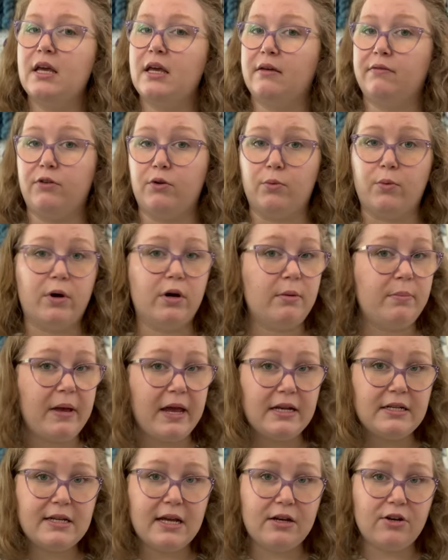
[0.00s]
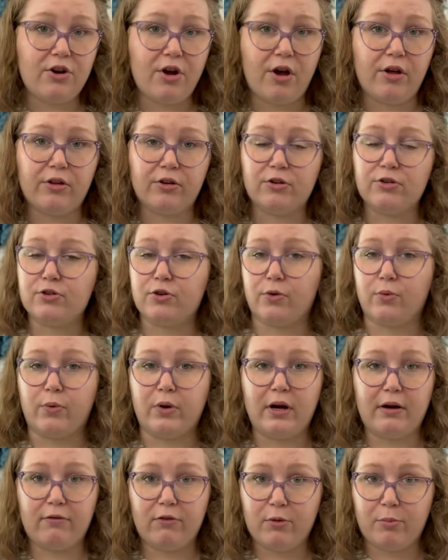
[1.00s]
If you want to pay $10 or
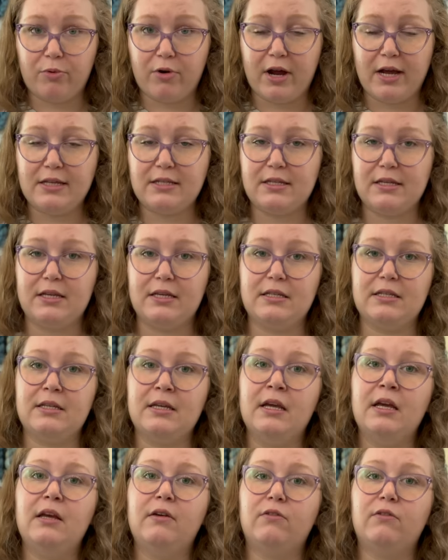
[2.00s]
whatever the price is,